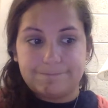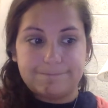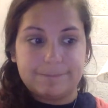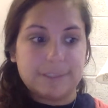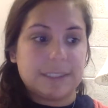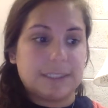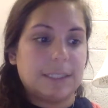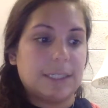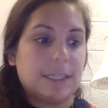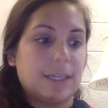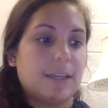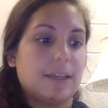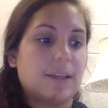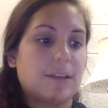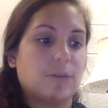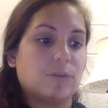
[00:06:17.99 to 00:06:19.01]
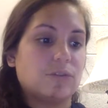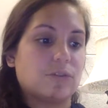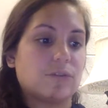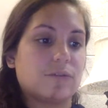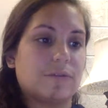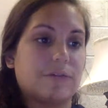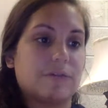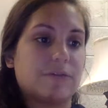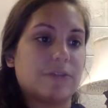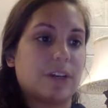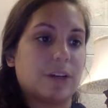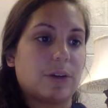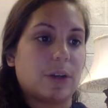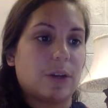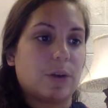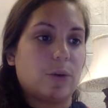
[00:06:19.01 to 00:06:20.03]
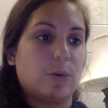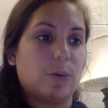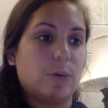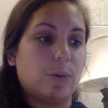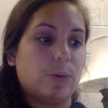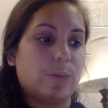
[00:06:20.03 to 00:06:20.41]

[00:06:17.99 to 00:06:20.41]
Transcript: which is very cool.